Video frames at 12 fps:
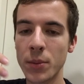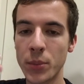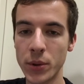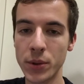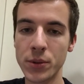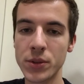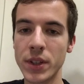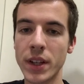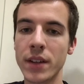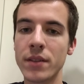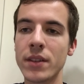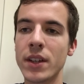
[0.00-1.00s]
producing
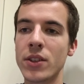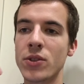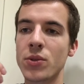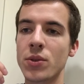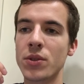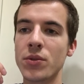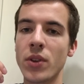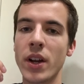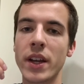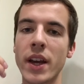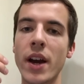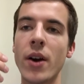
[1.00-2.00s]
it. It's sort of
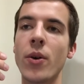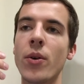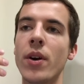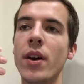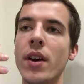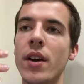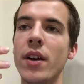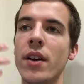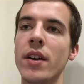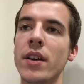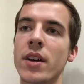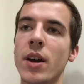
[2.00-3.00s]
like how
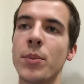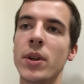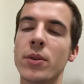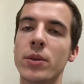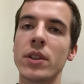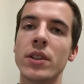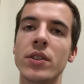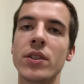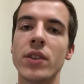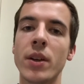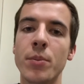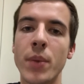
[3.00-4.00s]
a company
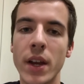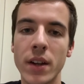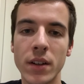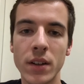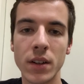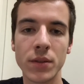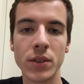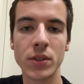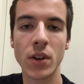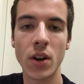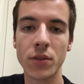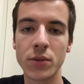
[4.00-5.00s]
releases a beta of a
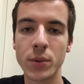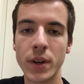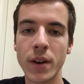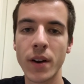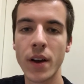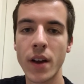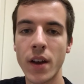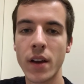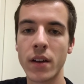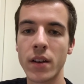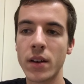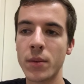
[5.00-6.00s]
software
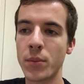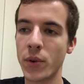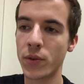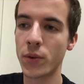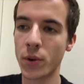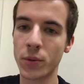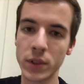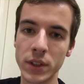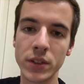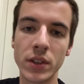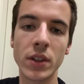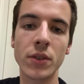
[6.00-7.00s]
before
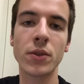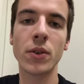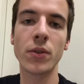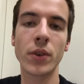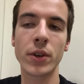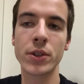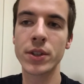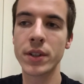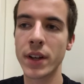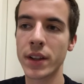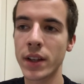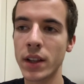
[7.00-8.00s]
releasing the full version,
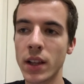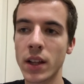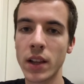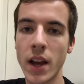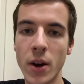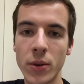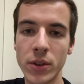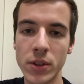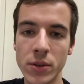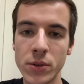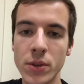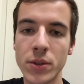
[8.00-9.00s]
and they allow the
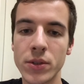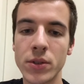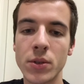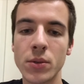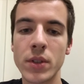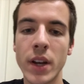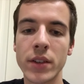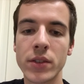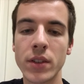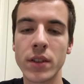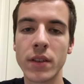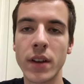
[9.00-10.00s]
users to
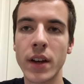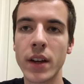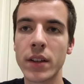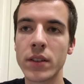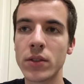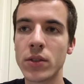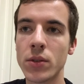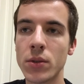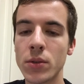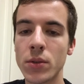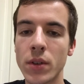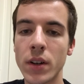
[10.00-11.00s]
test it and
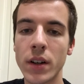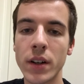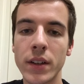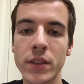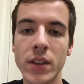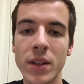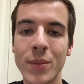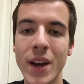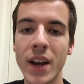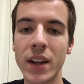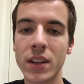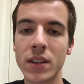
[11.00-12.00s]
to send
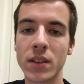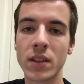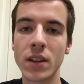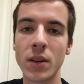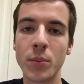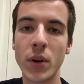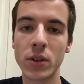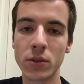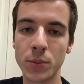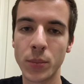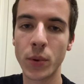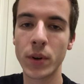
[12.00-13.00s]
back bug
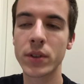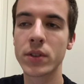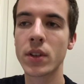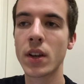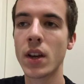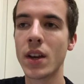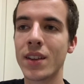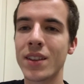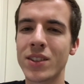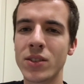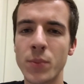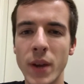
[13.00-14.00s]
reports.
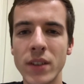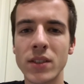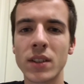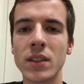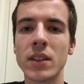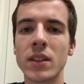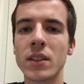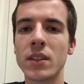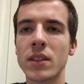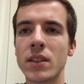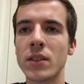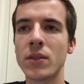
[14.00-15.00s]
This is basically
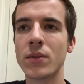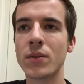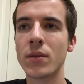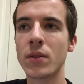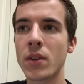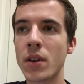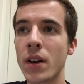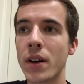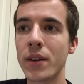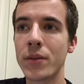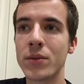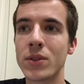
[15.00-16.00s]

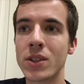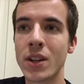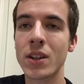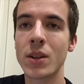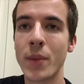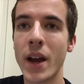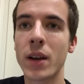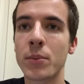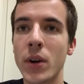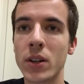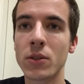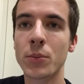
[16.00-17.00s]
sending back
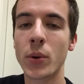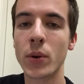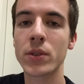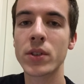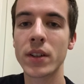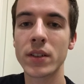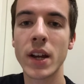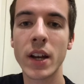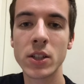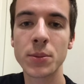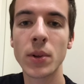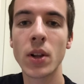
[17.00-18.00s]
bug reports on
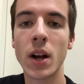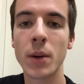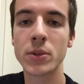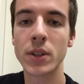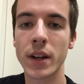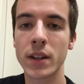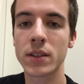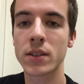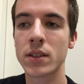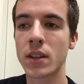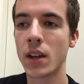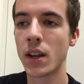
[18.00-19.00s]
tangible
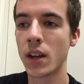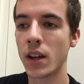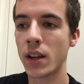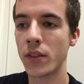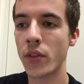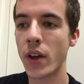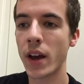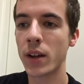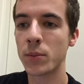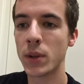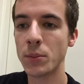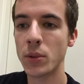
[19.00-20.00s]
objects, in
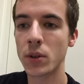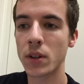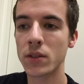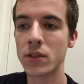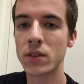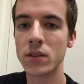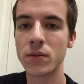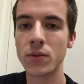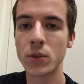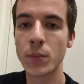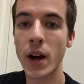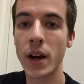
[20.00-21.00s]
that people can
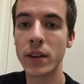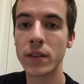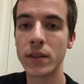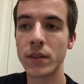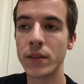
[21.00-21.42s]
spot